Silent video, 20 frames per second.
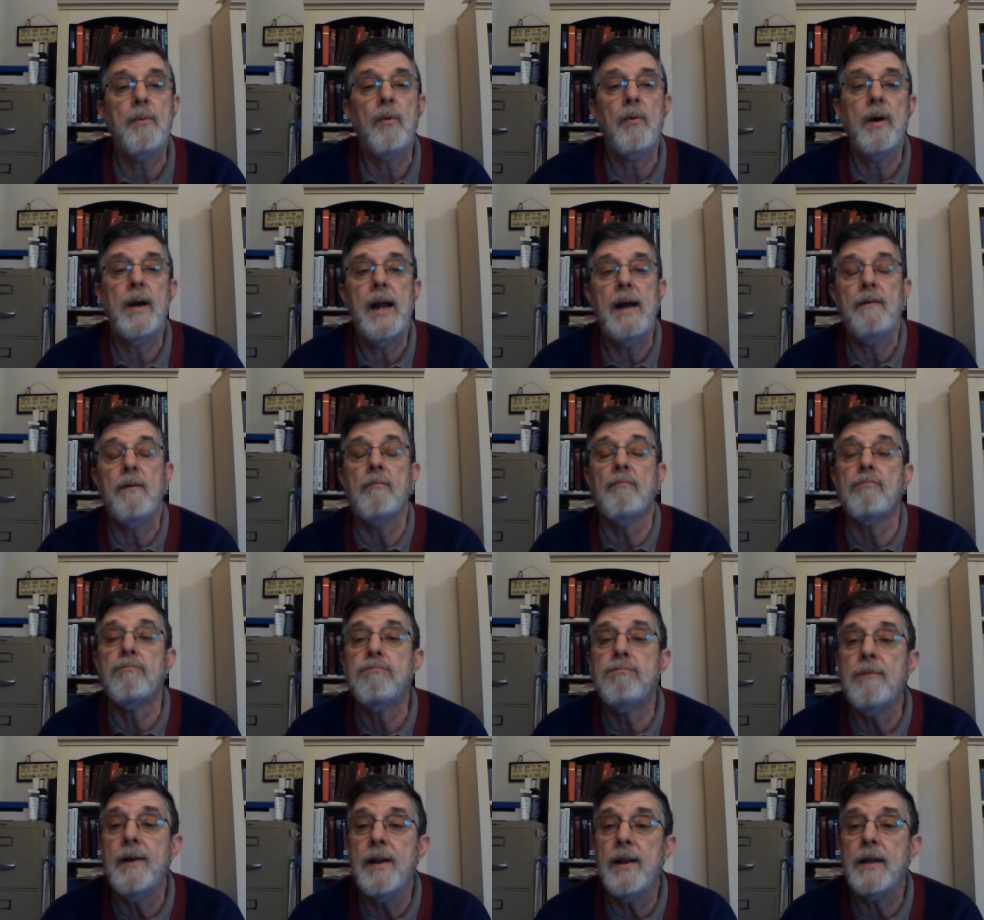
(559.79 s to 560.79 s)
but we're going to have a
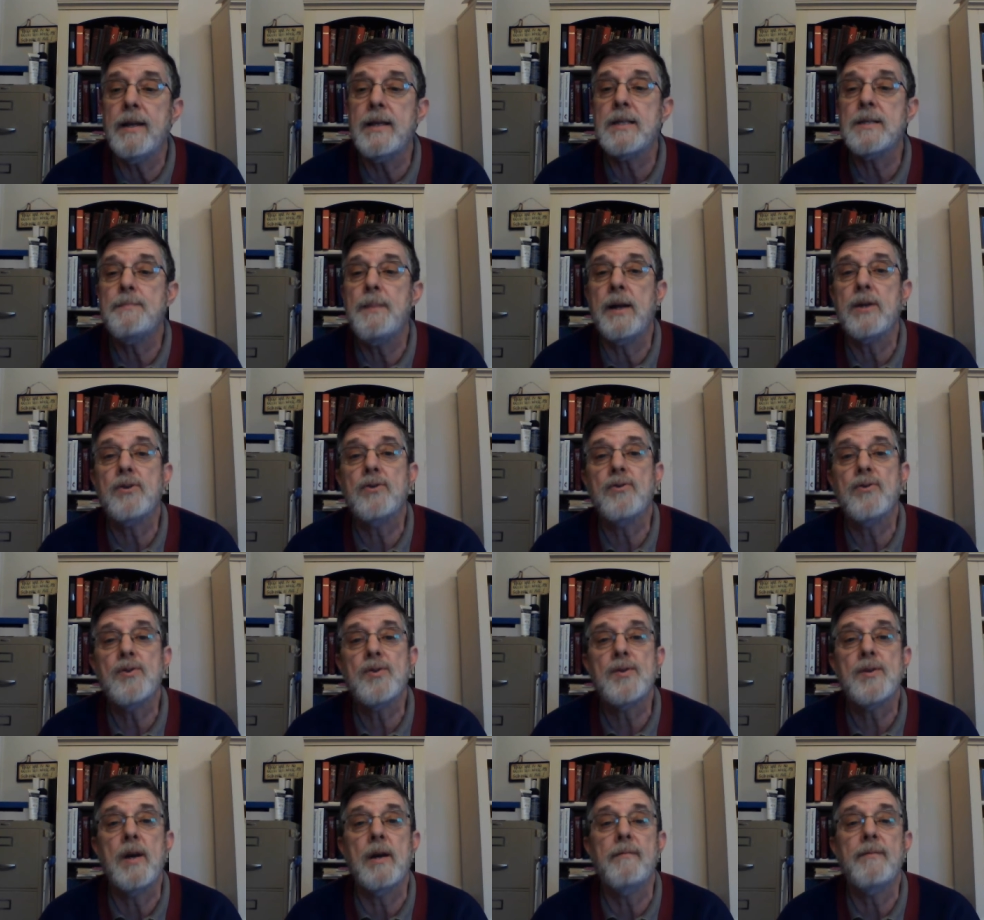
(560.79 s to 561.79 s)
really special
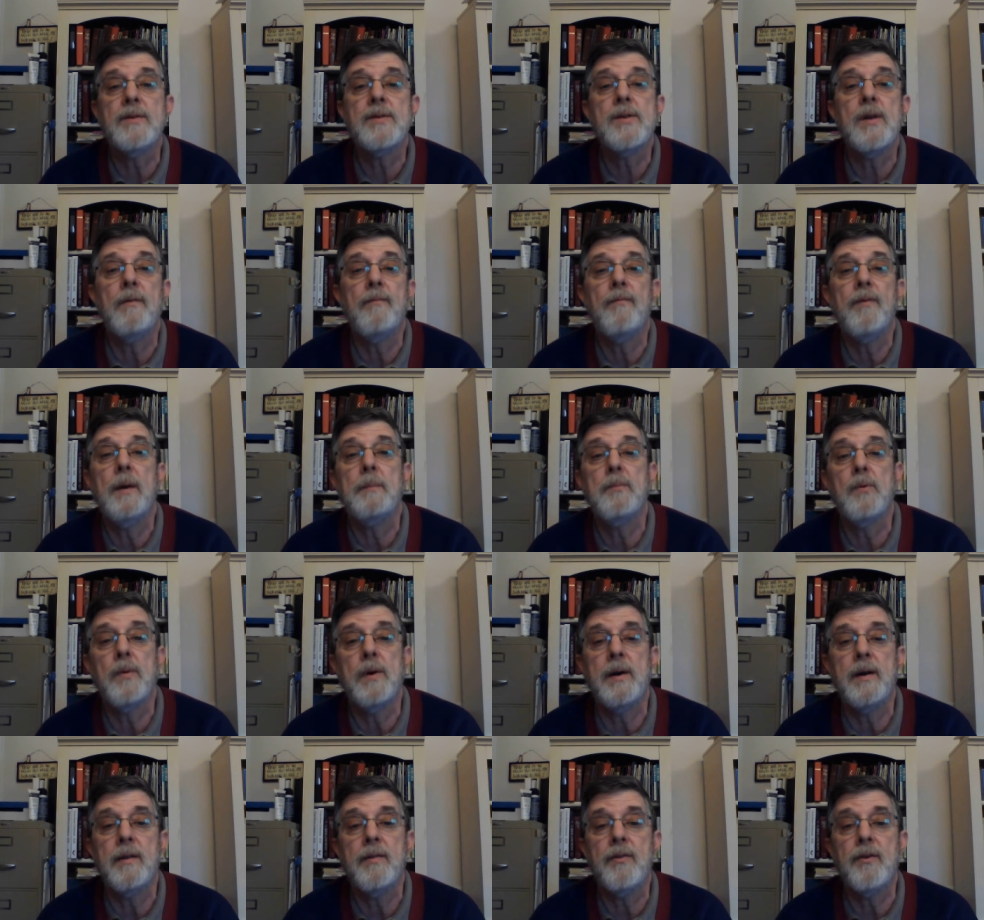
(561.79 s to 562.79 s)
service on
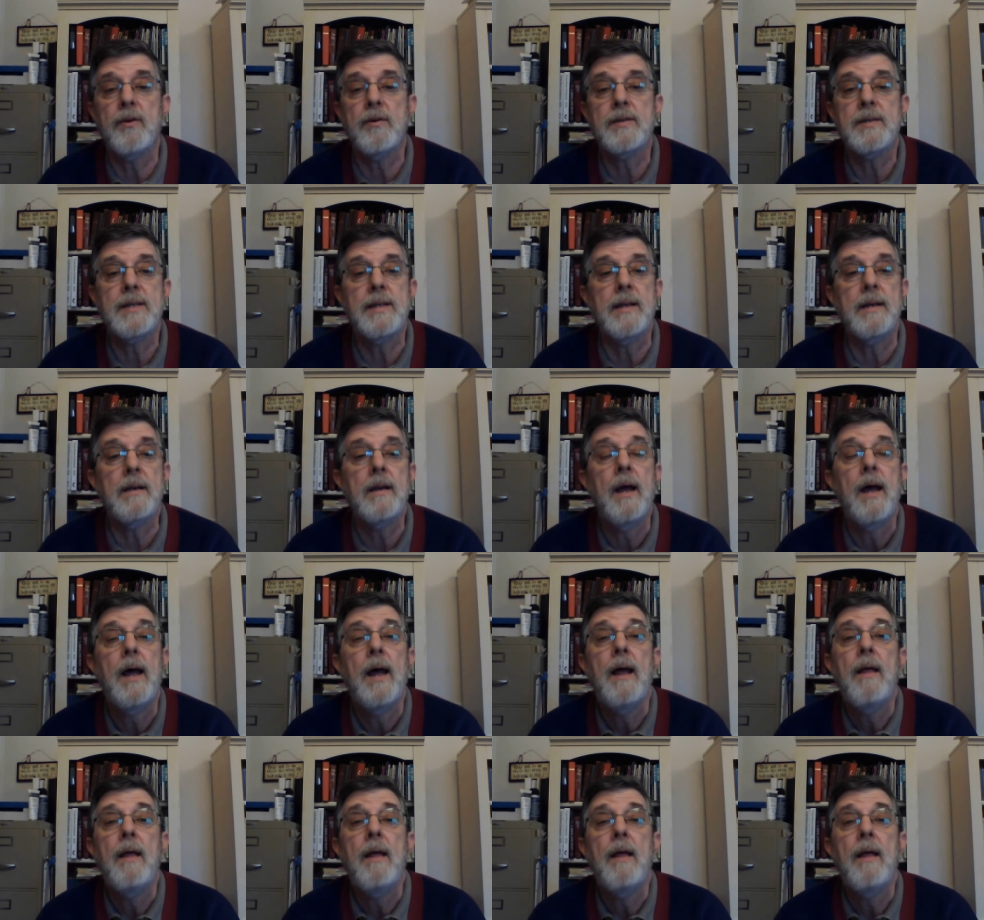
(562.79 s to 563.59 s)
February 13th